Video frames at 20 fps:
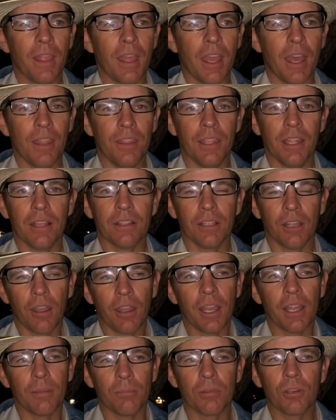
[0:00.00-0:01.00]
And then all
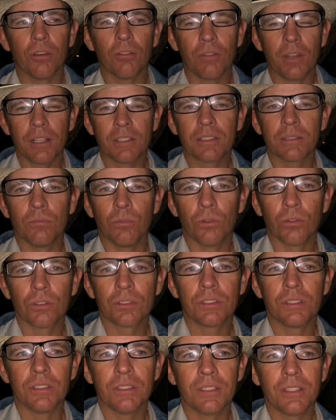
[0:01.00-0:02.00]
right, I'm gonna go ride some
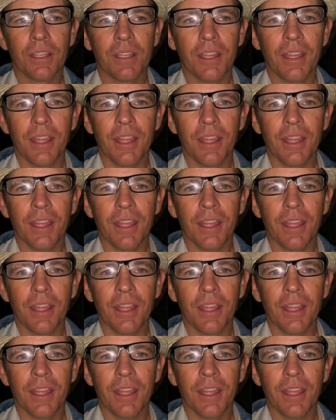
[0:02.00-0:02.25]
horses.